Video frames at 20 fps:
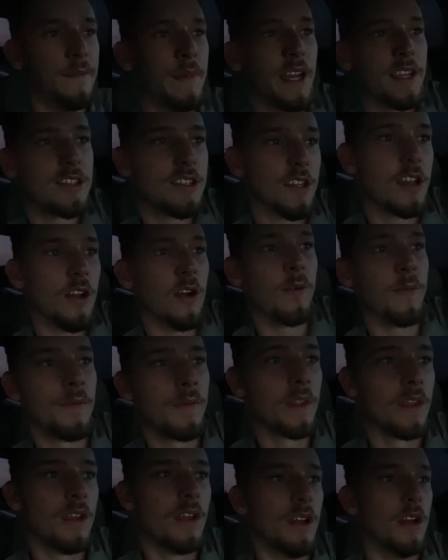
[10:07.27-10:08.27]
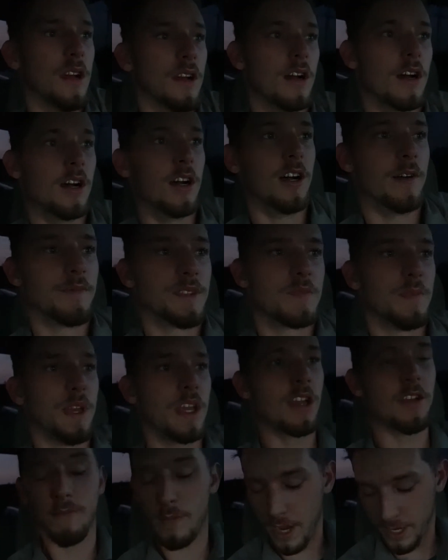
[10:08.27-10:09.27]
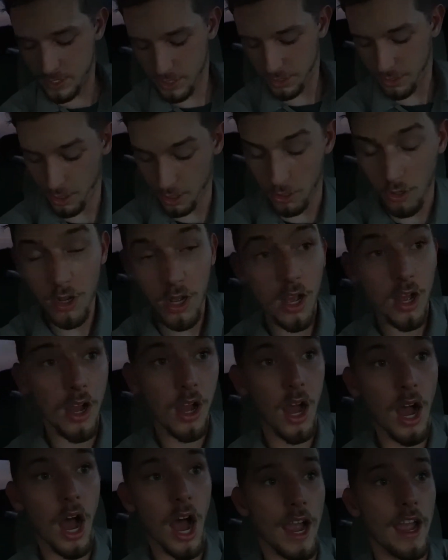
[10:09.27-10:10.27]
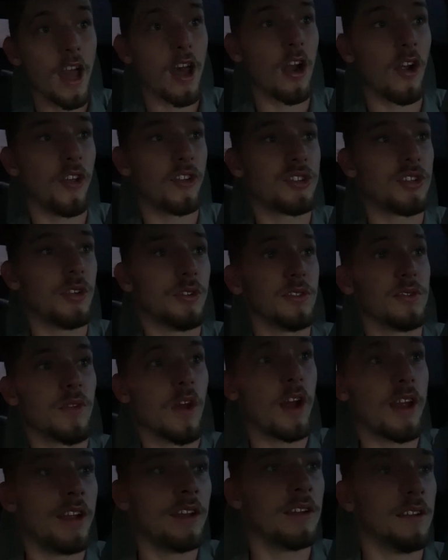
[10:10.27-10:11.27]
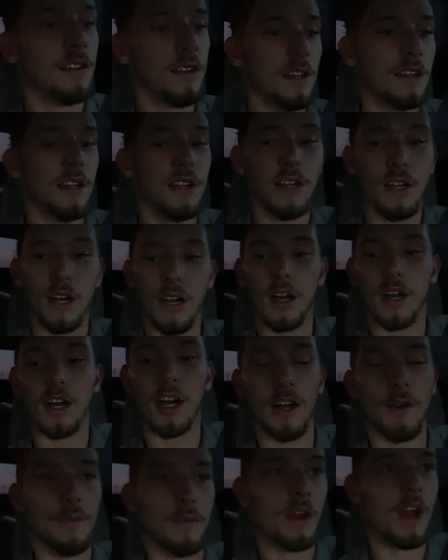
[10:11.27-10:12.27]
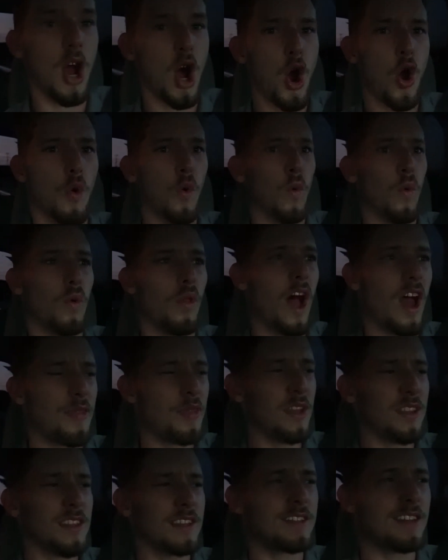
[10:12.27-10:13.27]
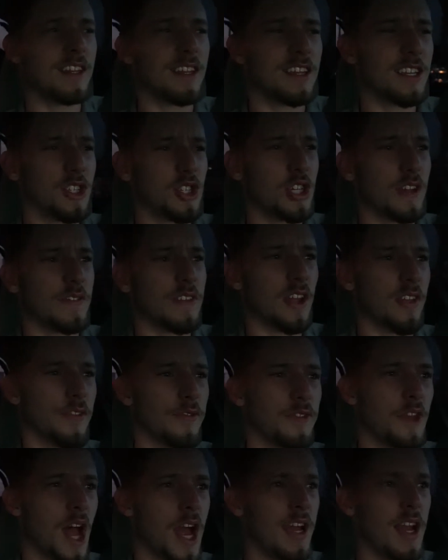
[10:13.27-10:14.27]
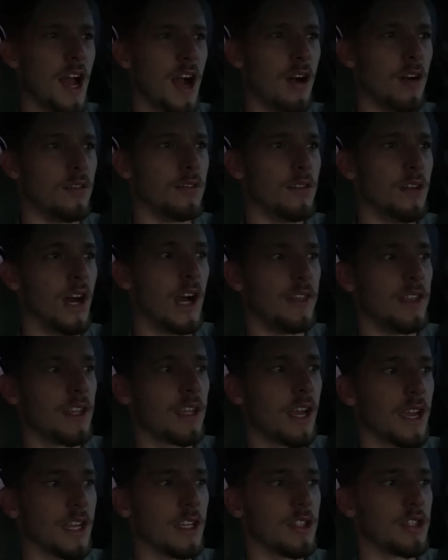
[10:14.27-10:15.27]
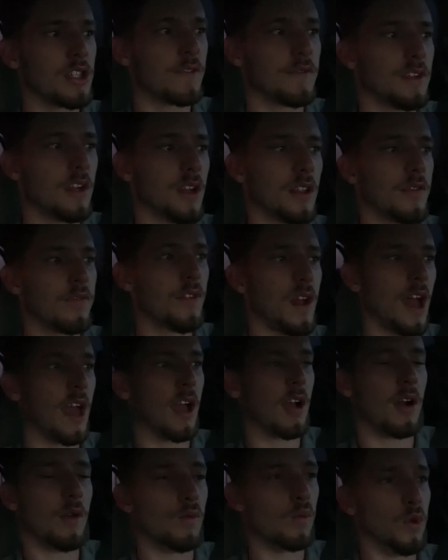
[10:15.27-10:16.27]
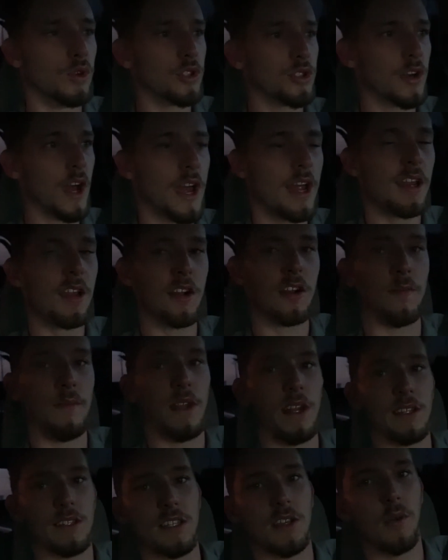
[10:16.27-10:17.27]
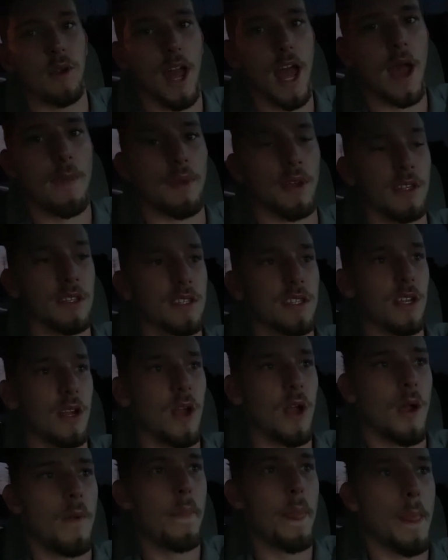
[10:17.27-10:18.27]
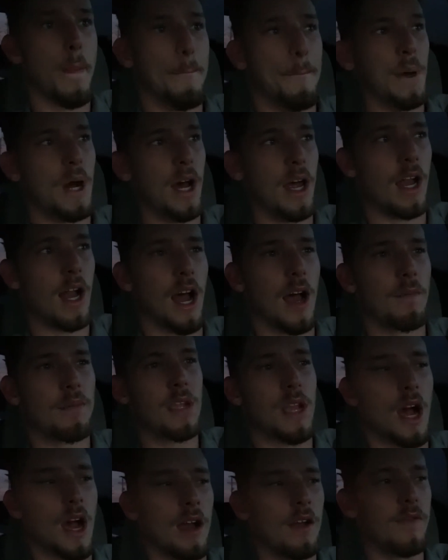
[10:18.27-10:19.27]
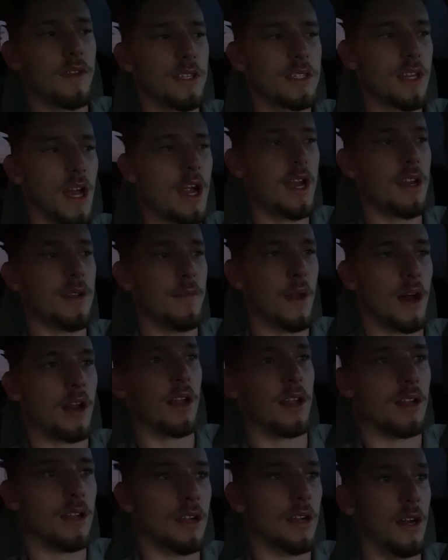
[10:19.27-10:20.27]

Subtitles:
Mexico. Speaking of Mexico, I got all the tunes running. I think this thing can shift on the fly now. I think I can shift it on the fly. We'll try it here in a minute and see what happens. But I'm kind of excited about it.